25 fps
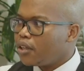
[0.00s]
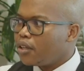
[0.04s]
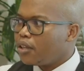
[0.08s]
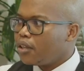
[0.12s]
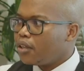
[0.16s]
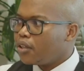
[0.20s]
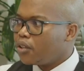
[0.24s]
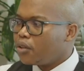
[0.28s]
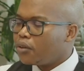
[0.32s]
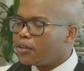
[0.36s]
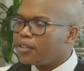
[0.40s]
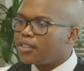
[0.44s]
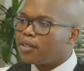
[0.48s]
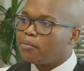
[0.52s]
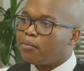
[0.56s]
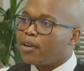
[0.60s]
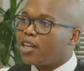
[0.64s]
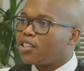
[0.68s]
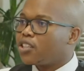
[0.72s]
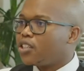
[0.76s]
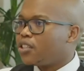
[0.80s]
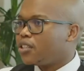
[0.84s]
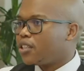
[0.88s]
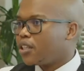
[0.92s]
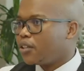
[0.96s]
you as a
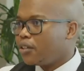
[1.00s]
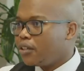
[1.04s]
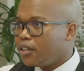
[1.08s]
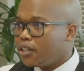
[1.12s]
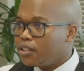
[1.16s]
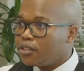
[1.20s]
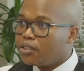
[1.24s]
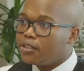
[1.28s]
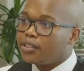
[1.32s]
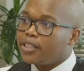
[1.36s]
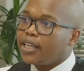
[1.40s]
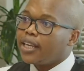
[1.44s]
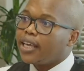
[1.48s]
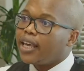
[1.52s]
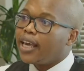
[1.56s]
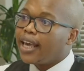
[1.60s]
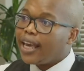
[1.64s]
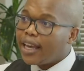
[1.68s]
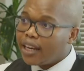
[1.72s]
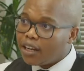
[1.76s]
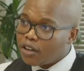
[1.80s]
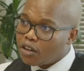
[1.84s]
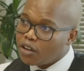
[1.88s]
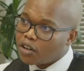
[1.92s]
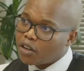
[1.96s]
purchaser, you need to take
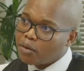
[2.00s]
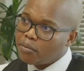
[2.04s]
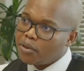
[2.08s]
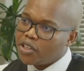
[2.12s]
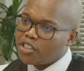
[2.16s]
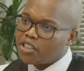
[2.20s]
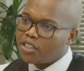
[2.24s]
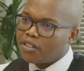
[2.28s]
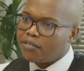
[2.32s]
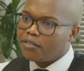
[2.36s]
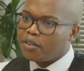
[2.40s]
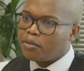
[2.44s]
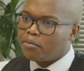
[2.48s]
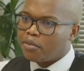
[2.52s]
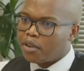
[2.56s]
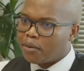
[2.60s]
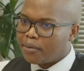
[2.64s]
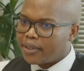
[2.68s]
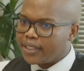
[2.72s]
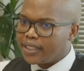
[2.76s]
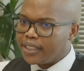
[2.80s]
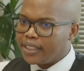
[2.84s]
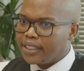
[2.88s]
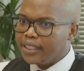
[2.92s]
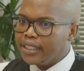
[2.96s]
early occupation of the
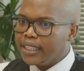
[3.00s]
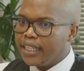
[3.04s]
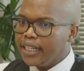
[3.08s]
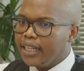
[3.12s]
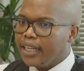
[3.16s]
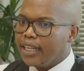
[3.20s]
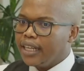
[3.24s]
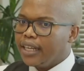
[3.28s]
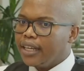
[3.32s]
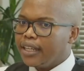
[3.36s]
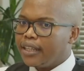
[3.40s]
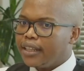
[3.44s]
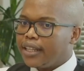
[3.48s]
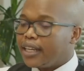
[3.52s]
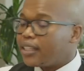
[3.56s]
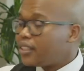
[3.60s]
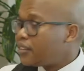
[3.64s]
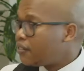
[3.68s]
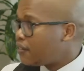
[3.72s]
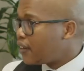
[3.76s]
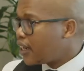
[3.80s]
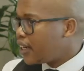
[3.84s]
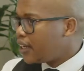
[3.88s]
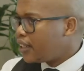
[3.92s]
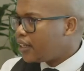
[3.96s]
property, that's
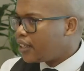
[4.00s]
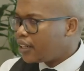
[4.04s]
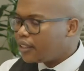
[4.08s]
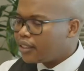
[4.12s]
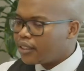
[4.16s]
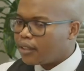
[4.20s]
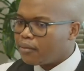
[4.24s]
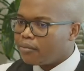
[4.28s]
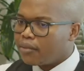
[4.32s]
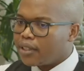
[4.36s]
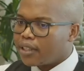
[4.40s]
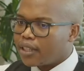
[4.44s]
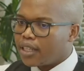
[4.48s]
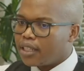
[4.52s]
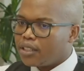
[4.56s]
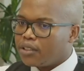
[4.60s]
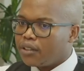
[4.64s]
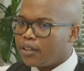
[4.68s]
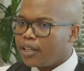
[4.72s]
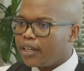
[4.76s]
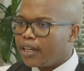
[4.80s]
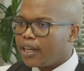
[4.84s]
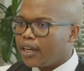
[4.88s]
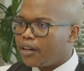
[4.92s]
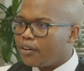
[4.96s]
fine. That's something that you
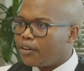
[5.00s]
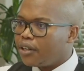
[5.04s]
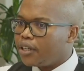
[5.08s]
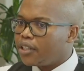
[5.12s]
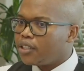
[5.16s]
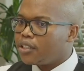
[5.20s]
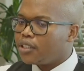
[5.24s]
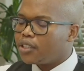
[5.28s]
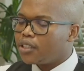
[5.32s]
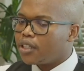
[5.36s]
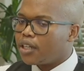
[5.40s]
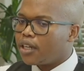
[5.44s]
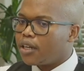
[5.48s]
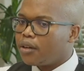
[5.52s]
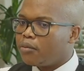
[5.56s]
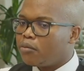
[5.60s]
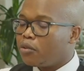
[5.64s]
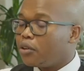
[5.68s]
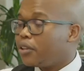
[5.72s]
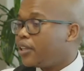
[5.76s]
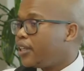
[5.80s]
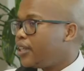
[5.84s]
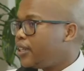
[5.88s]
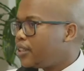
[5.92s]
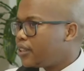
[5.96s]
can arrange
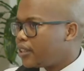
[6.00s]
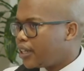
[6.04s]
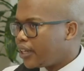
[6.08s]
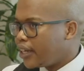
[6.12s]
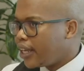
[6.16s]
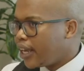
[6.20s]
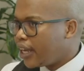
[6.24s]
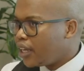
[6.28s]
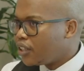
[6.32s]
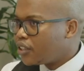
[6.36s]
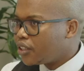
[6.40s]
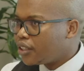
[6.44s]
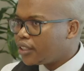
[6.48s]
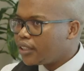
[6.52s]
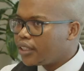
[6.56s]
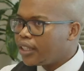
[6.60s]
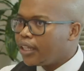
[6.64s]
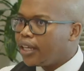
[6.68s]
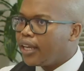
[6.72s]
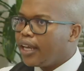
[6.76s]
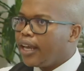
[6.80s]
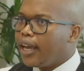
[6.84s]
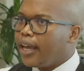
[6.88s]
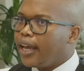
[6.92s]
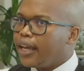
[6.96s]
with the estate agent.
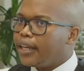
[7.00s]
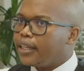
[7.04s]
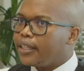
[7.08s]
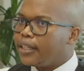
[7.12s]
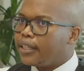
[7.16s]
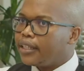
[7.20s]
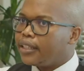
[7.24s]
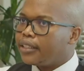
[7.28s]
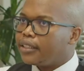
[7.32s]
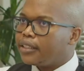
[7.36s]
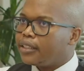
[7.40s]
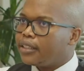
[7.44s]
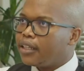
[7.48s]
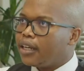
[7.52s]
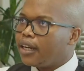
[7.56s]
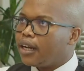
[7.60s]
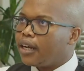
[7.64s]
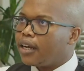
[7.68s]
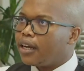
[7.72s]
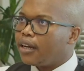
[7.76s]
And then,